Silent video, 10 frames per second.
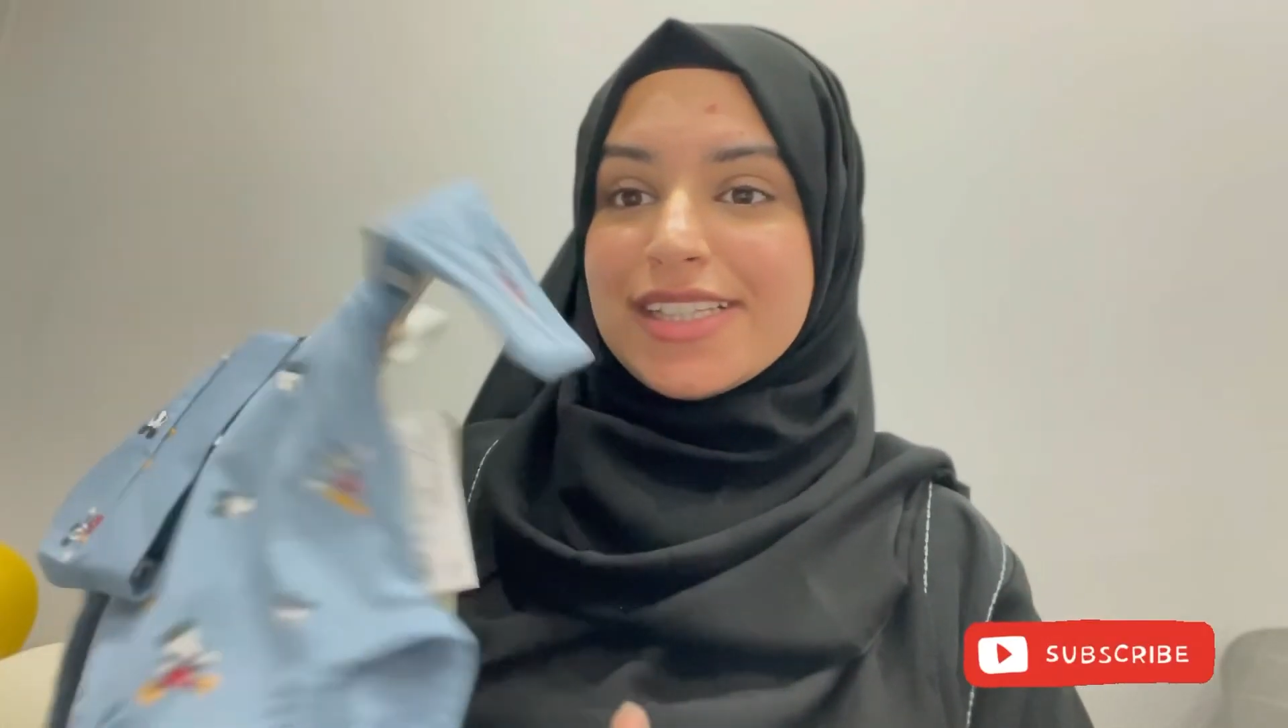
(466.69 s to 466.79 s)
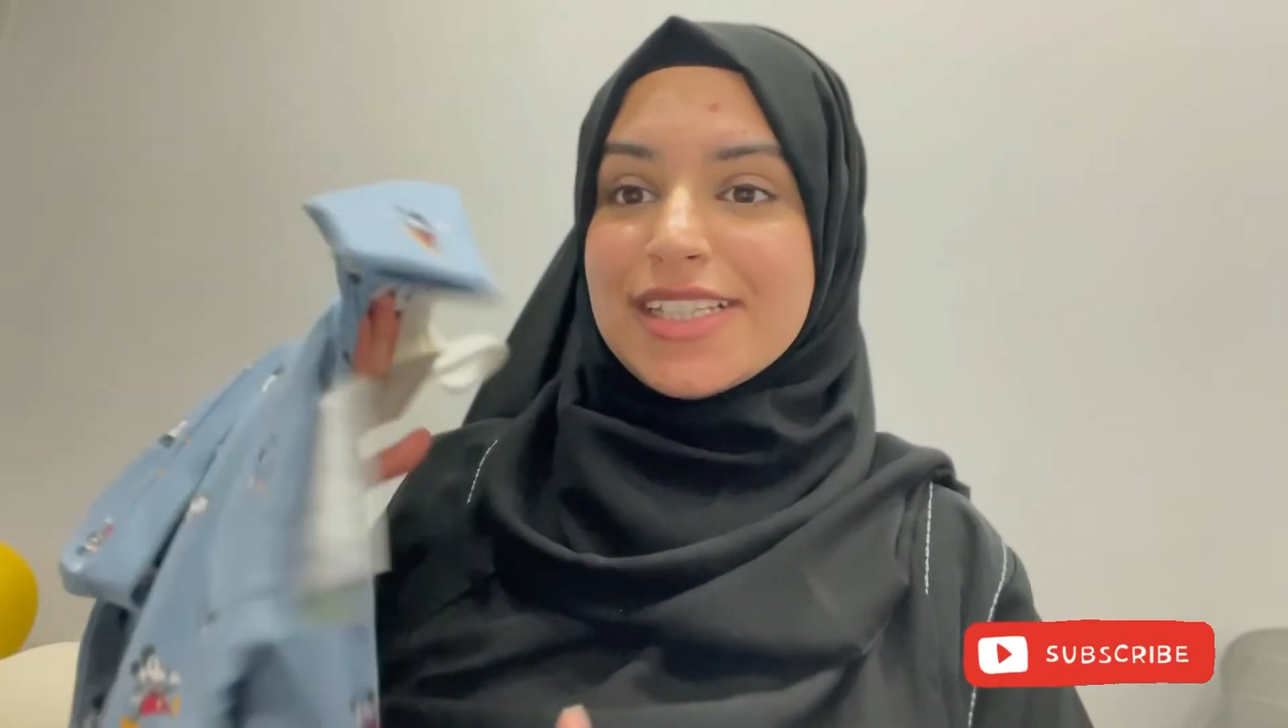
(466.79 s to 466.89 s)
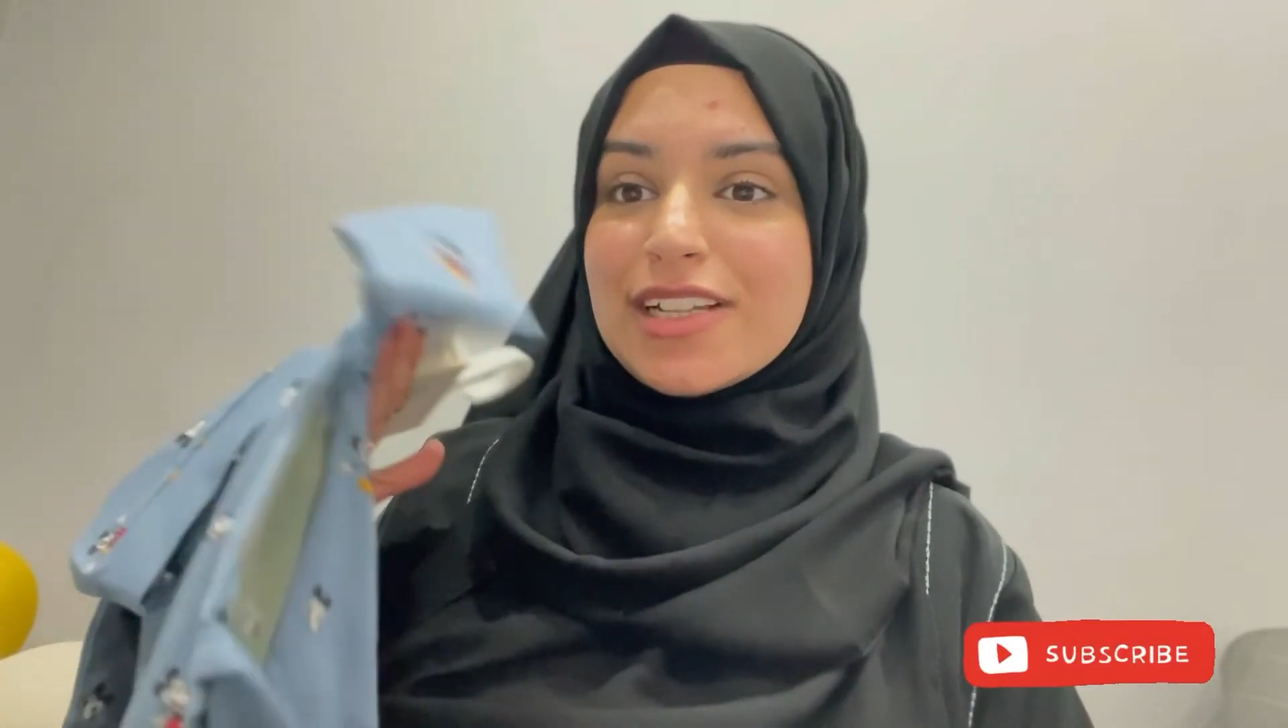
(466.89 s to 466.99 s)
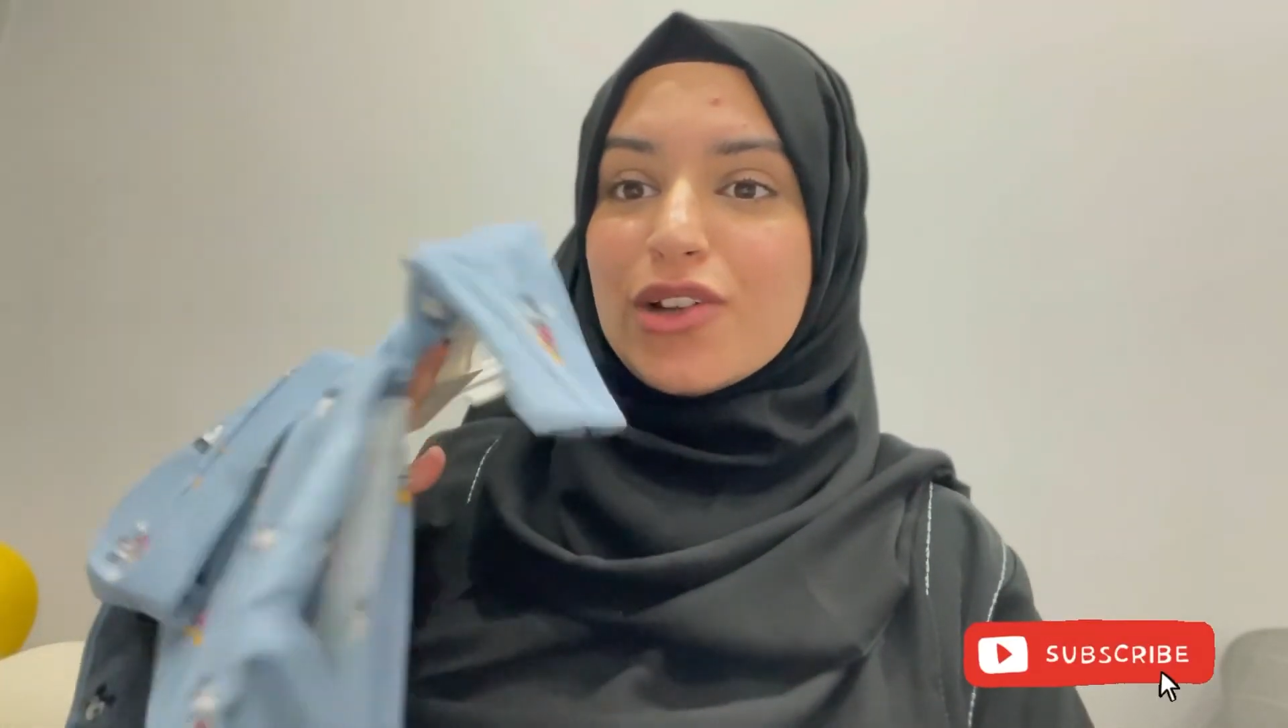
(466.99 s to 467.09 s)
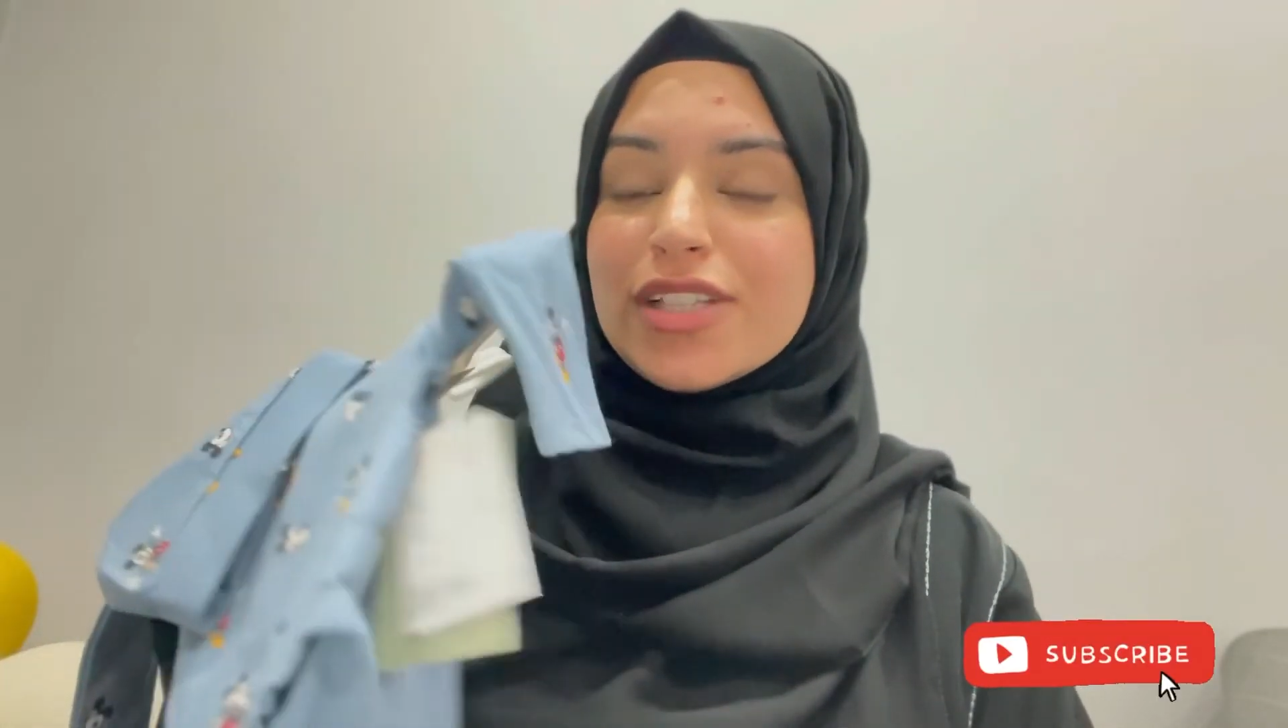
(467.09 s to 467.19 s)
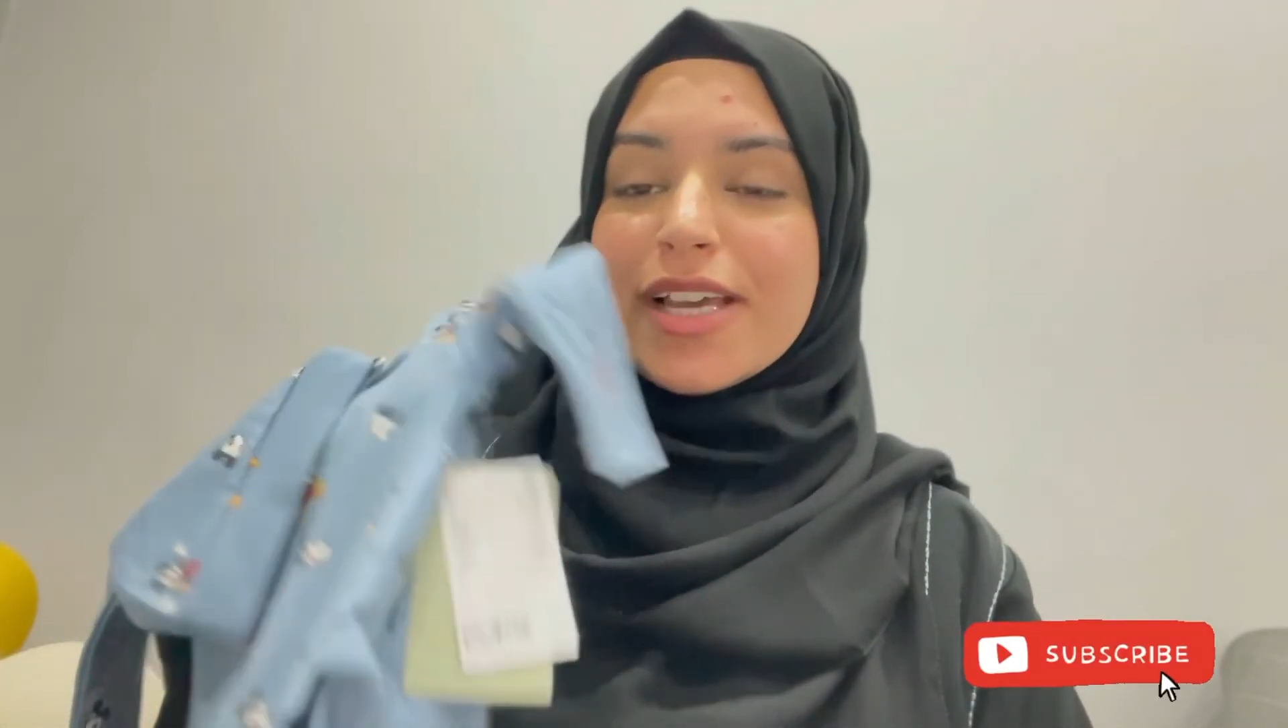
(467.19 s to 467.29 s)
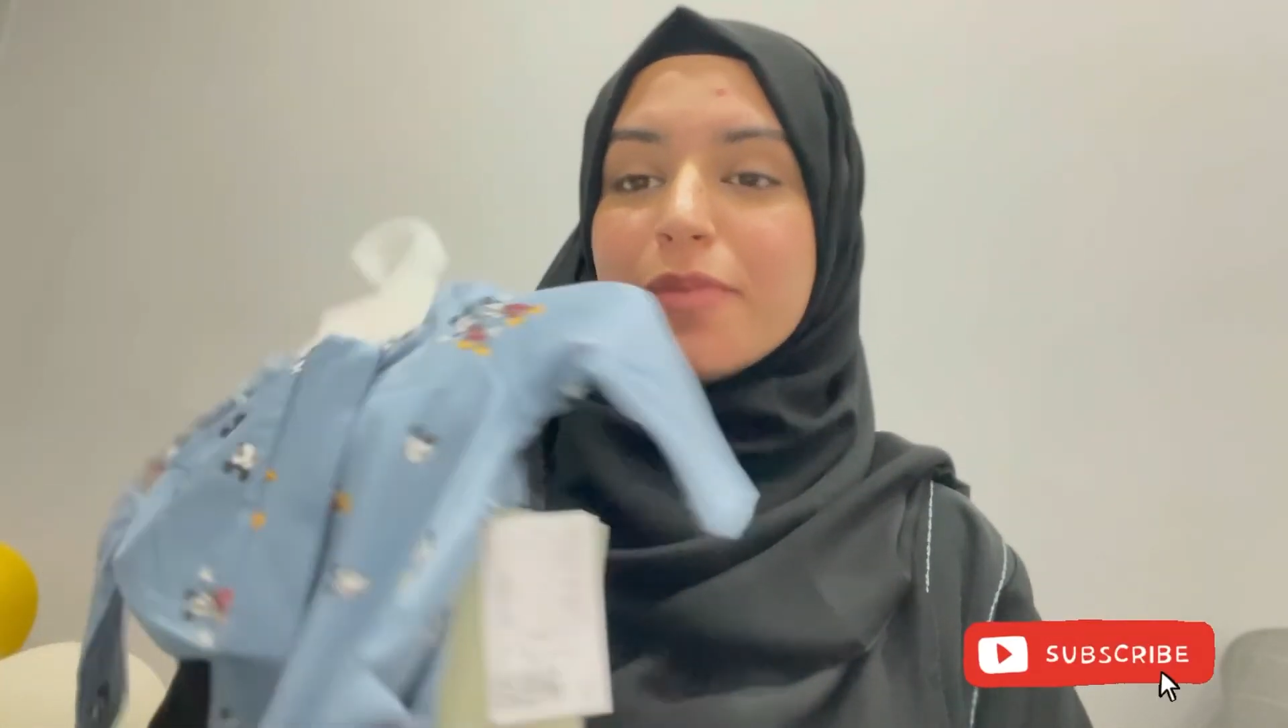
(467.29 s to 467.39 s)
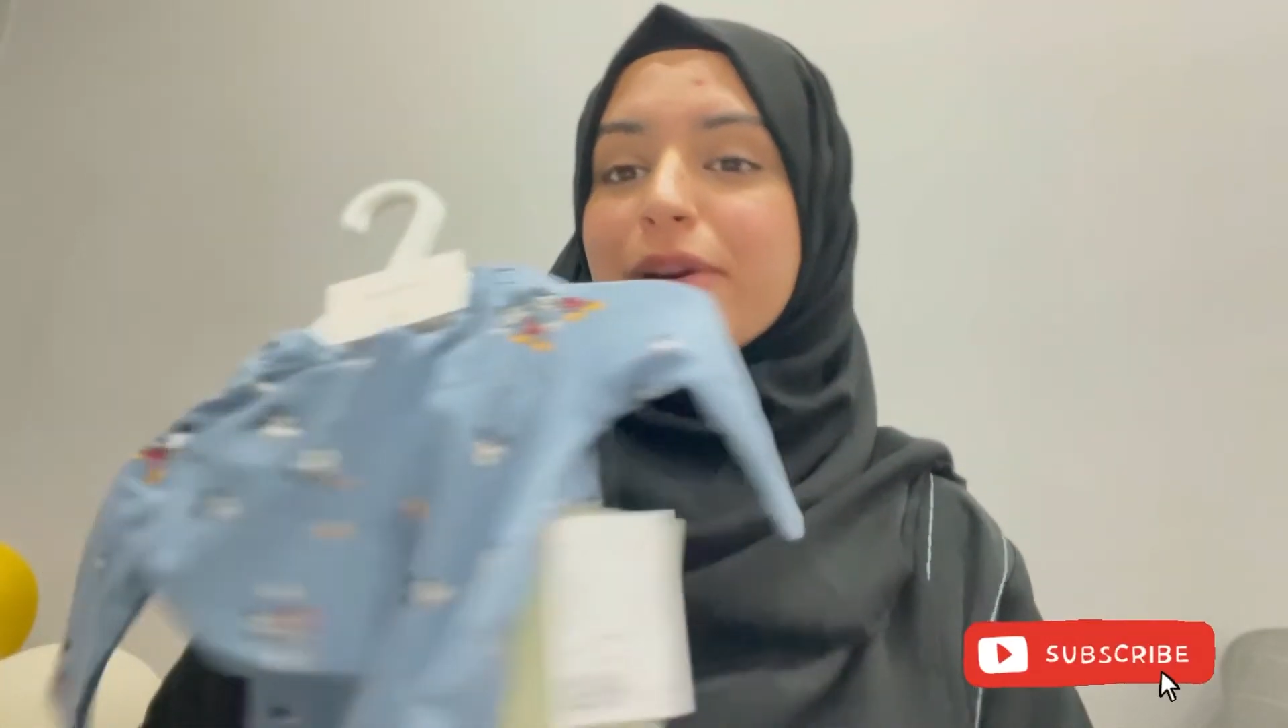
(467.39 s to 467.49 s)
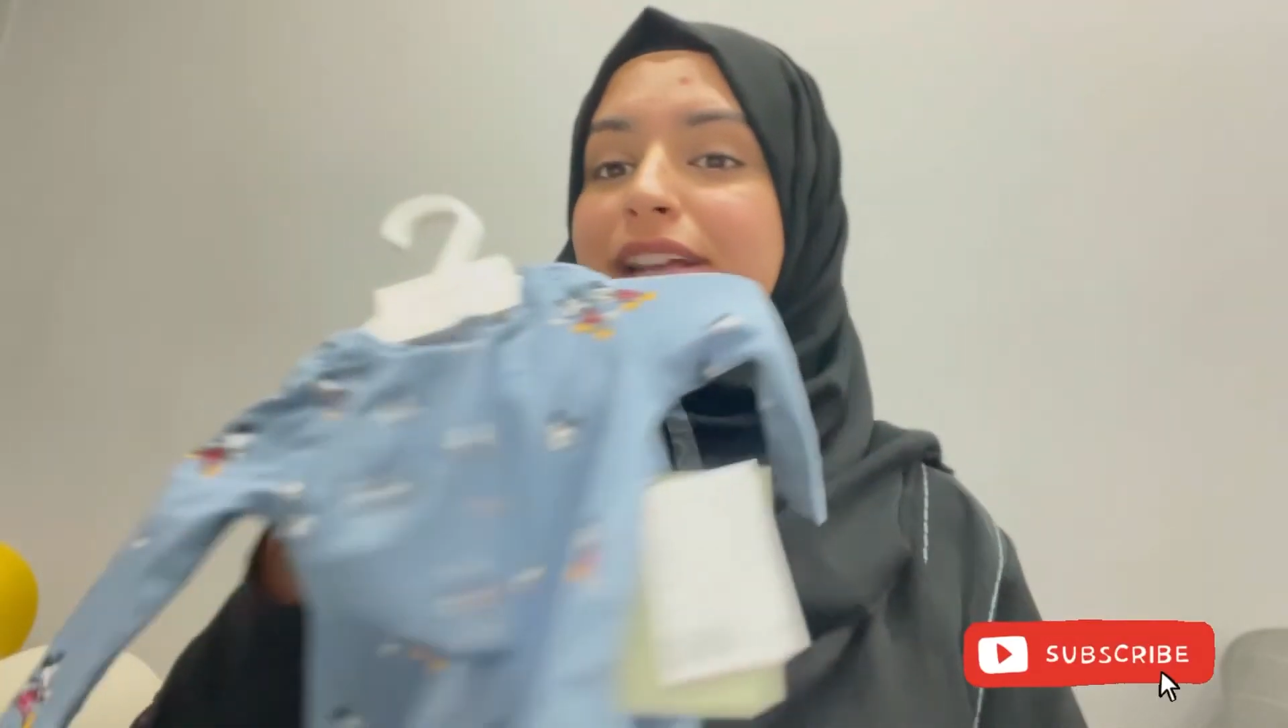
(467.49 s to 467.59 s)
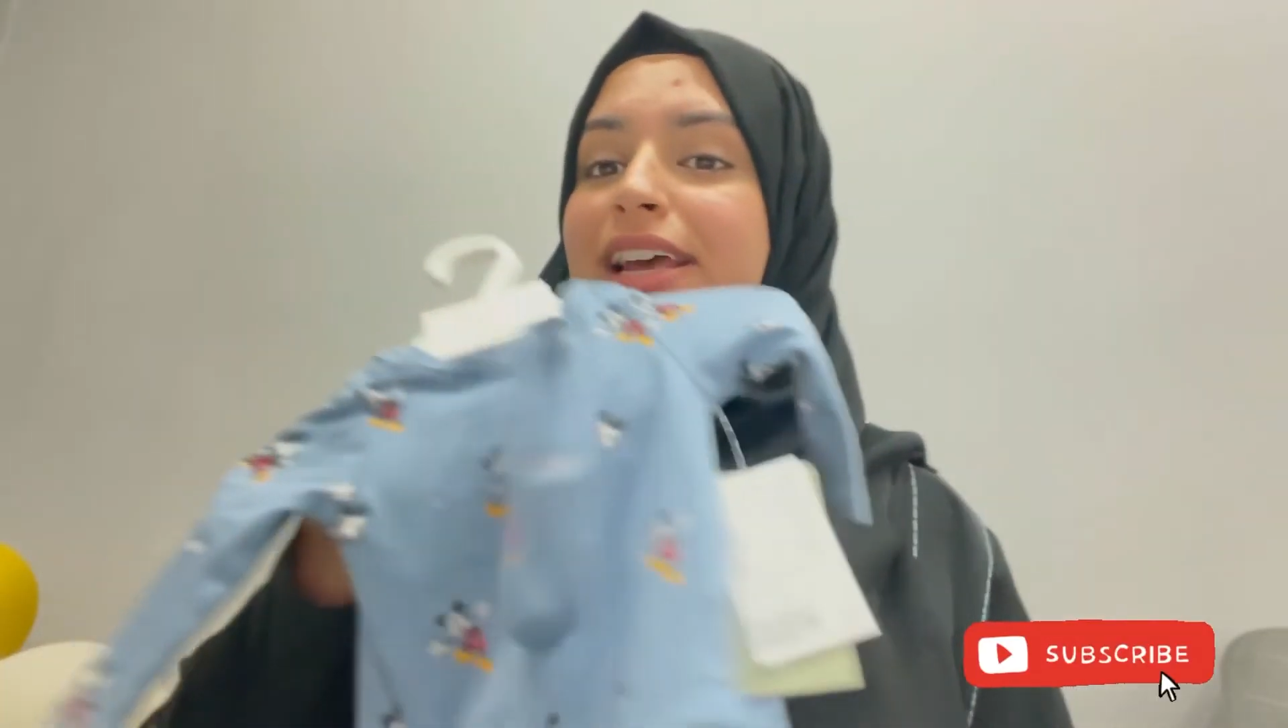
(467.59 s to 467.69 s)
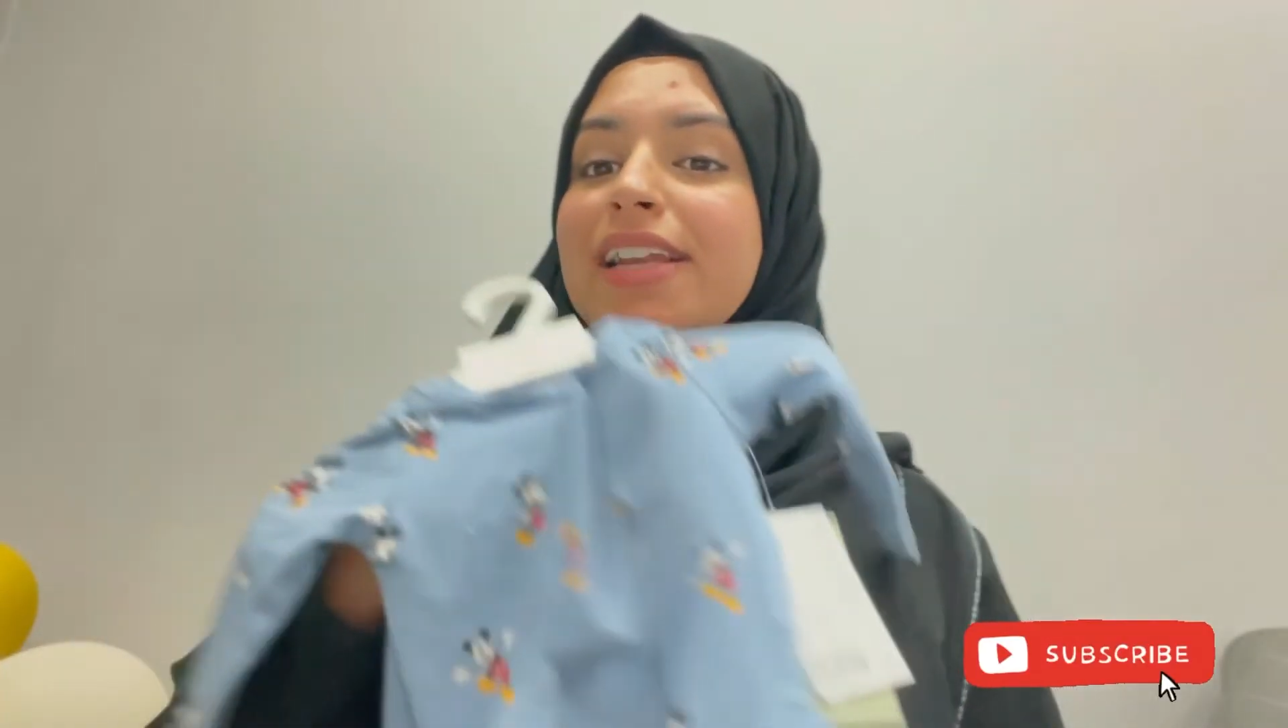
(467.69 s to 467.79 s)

these clothes again but I'll,